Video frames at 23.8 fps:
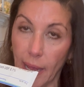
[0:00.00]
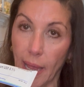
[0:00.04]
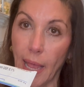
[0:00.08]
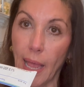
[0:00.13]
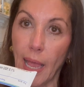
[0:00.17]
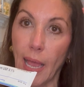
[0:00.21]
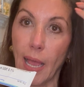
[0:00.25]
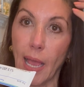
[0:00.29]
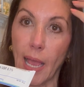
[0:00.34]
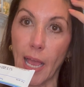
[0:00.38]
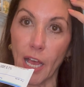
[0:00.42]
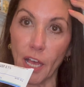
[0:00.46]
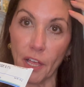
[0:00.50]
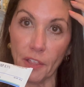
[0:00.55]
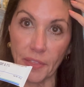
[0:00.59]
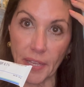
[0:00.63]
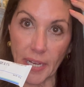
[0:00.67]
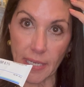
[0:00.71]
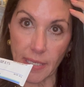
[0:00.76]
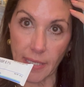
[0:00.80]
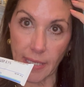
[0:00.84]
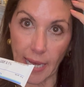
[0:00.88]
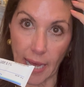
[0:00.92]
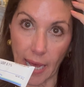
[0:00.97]
A healthy
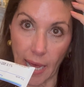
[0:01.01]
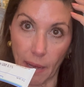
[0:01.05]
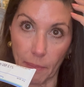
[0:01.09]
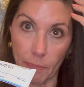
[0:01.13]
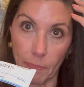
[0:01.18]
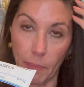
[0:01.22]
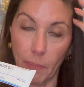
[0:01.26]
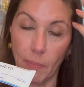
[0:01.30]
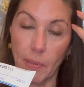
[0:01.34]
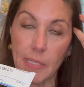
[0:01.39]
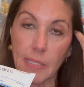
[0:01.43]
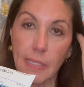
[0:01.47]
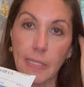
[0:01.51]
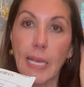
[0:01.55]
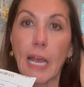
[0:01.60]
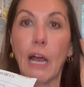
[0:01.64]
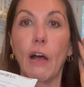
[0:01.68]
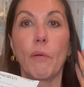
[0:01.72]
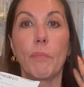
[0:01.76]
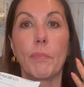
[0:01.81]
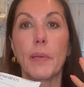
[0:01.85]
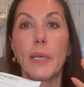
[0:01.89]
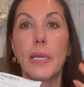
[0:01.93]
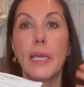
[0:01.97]

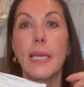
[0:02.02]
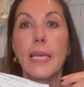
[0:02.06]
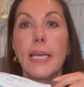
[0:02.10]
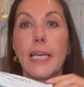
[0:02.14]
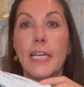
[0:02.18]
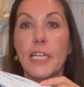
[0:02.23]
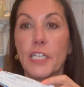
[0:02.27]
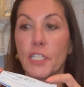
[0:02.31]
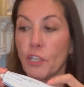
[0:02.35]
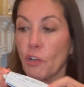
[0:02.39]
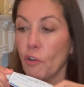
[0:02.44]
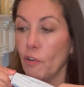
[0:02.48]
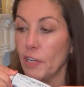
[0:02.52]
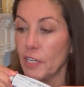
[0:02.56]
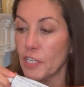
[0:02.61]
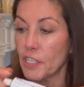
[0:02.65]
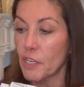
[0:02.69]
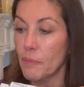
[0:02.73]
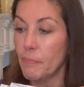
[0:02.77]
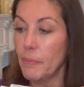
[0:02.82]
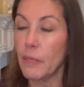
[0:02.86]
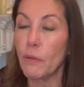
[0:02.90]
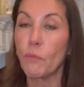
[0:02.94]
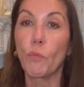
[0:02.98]
scalp is going to
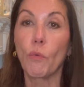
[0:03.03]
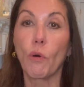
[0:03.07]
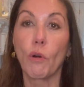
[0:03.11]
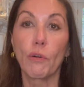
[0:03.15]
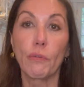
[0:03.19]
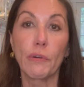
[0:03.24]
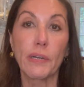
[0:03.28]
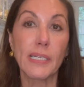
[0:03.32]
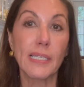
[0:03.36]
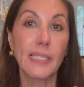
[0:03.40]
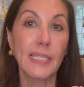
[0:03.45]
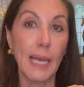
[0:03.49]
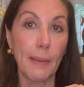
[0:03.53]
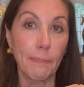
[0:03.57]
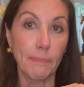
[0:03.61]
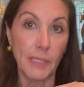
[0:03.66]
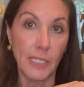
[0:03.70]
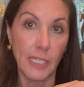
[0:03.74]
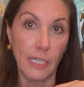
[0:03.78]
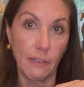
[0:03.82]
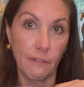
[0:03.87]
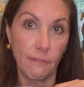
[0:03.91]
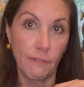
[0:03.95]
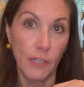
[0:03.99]
be more
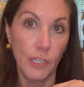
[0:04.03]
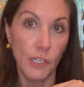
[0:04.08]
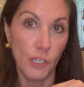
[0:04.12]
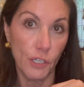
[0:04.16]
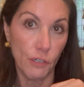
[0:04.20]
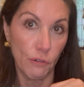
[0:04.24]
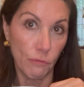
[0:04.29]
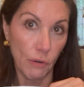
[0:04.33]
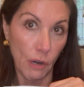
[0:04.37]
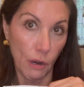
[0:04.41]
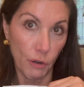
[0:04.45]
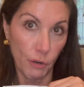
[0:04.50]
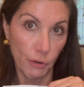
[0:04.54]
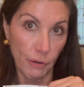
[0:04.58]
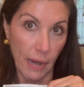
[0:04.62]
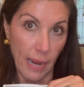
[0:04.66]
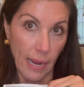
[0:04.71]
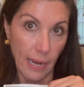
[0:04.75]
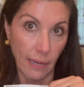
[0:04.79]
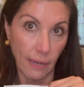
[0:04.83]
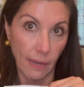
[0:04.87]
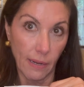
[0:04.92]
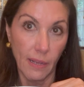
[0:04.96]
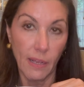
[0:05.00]
receptive to
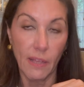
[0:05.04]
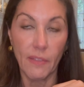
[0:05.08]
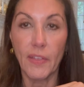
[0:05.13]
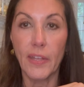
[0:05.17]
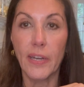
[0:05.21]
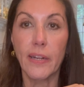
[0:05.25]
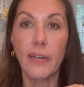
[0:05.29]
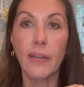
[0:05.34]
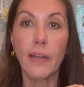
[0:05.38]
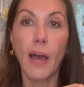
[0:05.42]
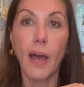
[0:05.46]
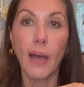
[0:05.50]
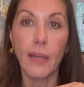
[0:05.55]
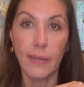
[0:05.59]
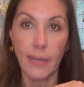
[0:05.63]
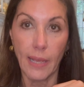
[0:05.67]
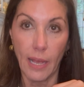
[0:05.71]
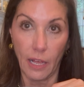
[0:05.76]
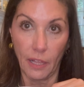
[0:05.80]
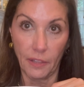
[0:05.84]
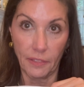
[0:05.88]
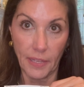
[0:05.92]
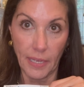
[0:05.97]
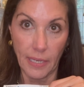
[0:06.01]
Rogaine than an
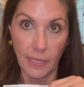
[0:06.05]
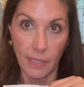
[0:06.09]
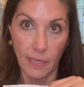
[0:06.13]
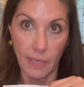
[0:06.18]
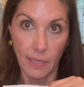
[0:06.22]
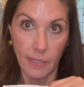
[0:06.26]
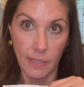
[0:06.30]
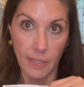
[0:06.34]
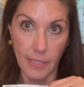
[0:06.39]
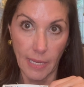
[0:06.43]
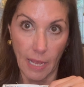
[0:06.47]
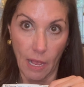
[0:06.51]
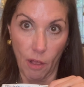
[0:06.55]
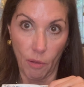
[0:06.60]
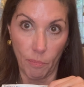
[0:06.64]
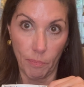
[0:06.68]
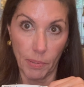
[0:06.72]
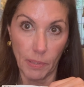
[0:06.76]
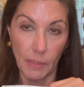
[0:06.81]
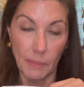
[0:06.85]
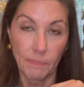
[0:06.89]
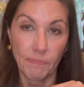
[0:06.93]
unhealthy scalp.